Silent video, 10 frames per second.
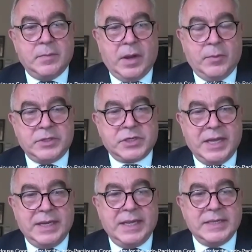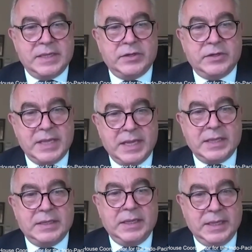by what China has
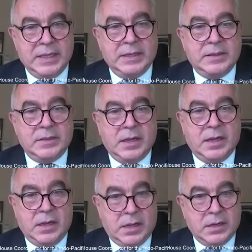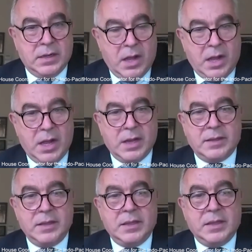undertaken in Hong
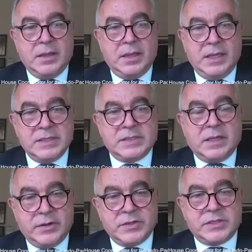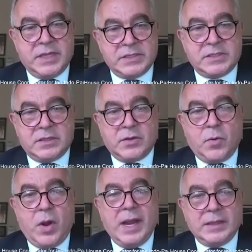Kong is a clear sense that
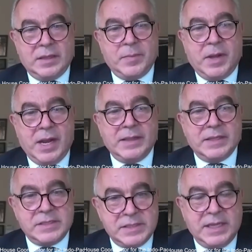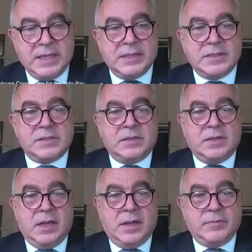quietly behind the scenes,
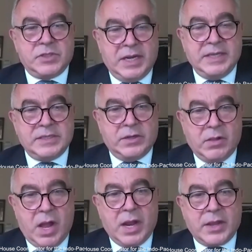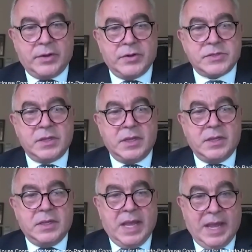Chinese interlocutors
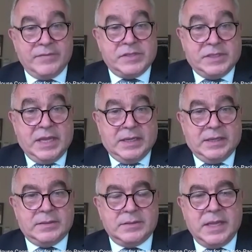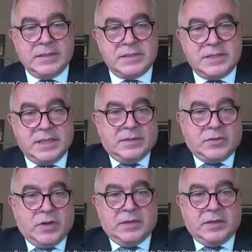have studied and
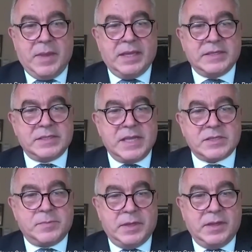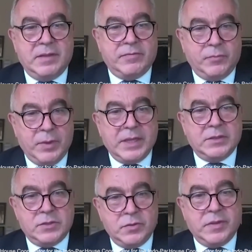tried to make an assessment. If we
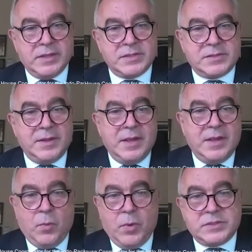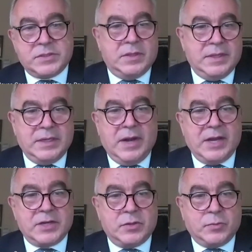can do this, what's the
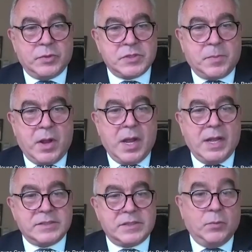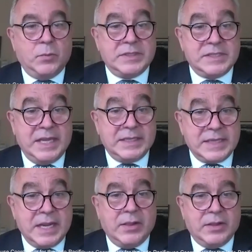international response, and what does that
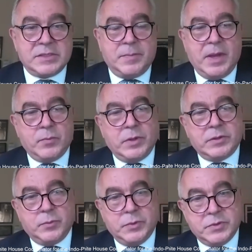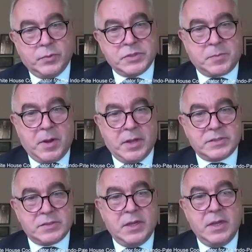tell us about what the
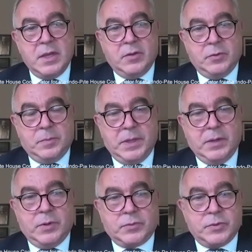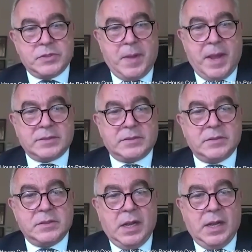response would be with respect
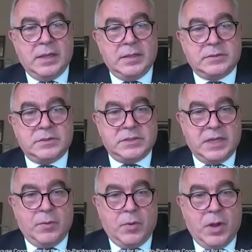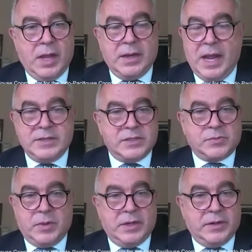to Taiwan? I
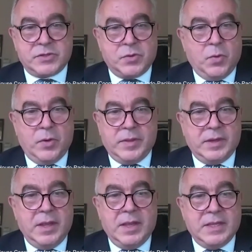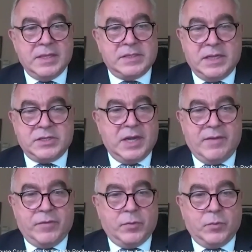just want to underscore that such an
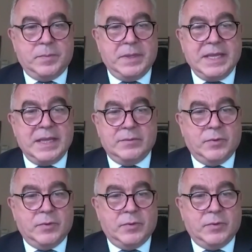effort would be